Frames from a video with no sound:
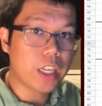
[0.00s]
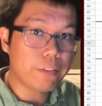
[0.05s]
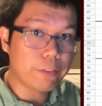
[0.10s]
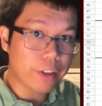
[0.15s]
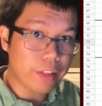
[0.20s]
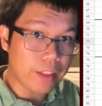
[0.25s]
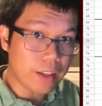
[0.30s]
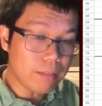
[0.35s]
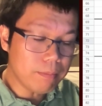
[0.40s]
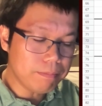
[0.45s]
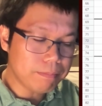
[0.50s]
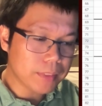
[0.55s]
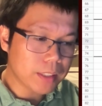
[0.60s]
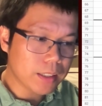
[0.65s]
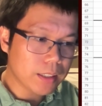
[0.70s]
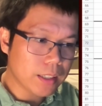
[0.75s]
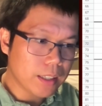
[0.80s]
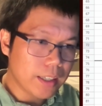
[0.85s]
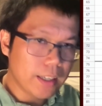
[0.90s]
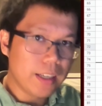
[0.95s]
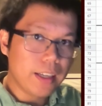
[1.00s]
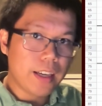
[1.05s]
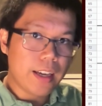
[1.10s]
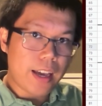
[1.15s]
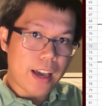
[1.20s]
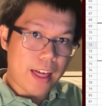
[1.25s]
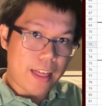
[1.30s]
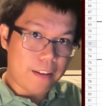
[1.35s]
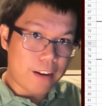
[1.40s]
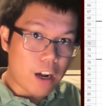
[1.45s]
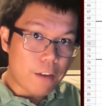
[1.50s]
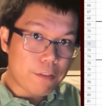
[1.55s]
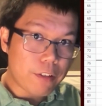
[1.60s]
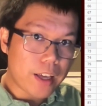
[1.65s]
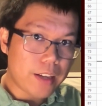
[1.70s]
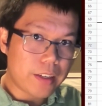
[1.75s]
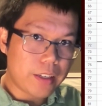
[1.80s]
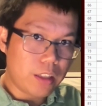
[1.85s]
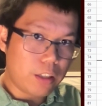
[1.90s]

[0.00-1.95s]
everything. Then after that,